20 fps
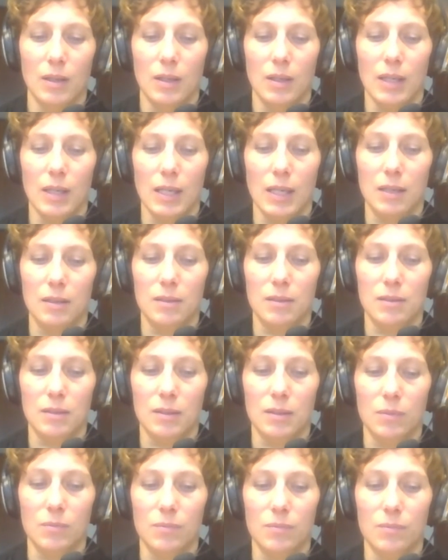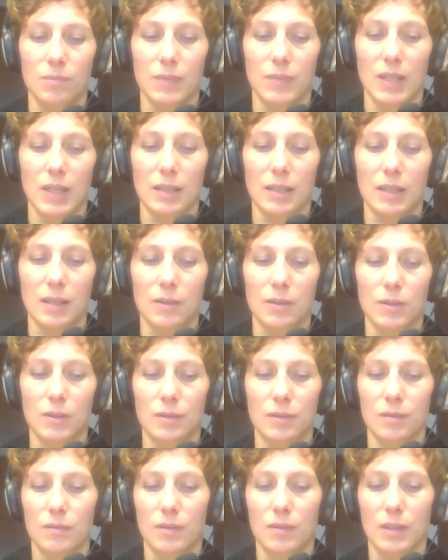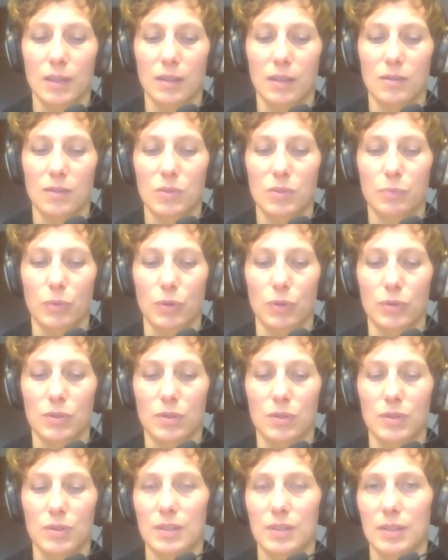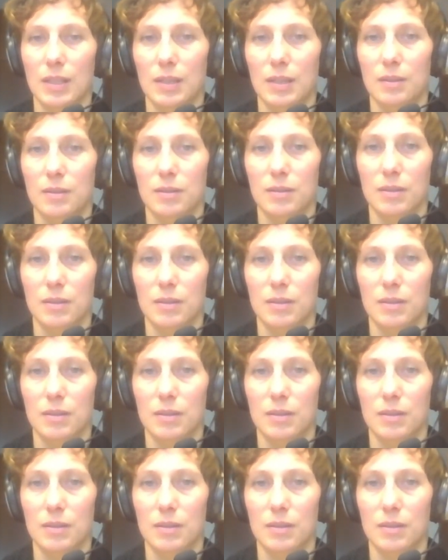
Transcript: and any other sponsors that